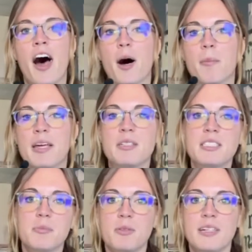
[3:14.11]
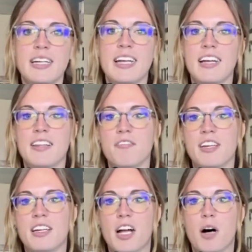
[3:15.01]
Um, he was a Marine in the
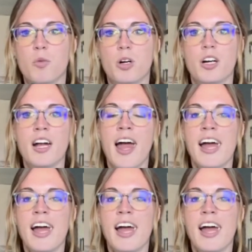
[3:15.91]
Vietnam War.